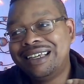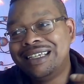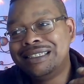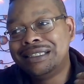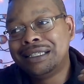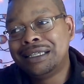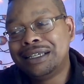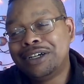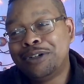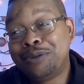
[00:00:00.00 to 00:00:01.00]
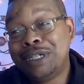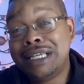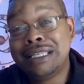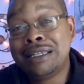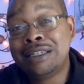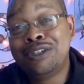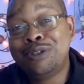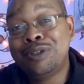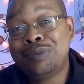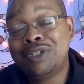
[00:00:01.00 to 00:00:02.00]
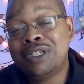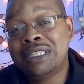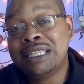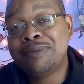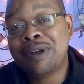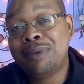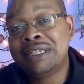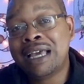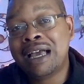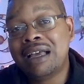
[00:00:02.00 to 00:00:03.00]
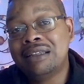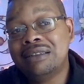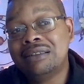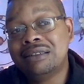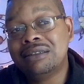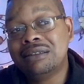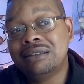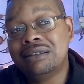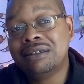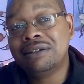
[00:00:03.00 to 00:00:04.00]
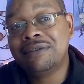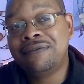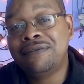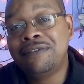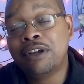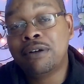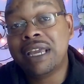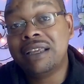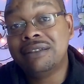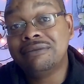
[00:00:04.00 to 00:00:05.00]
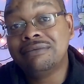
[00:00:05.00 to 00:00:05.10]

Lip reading: as like a reason to do some shit that's probably not great.